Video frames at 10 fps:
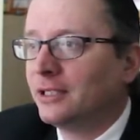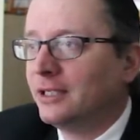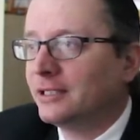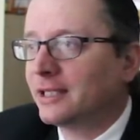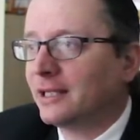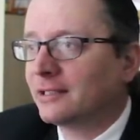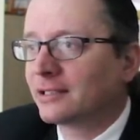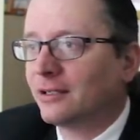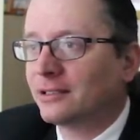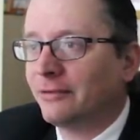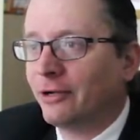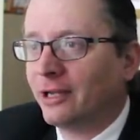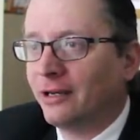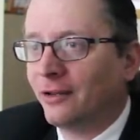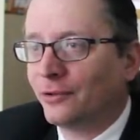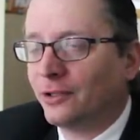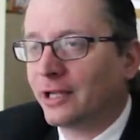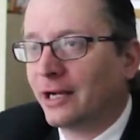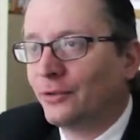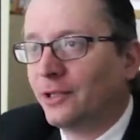is that, let's go see if we can get another
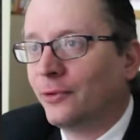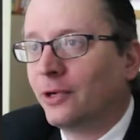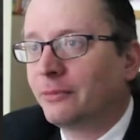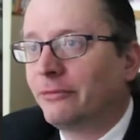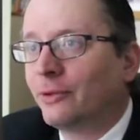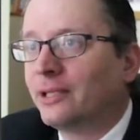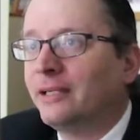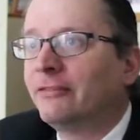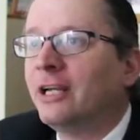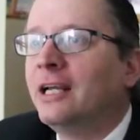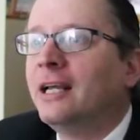look at it really quick before we leave,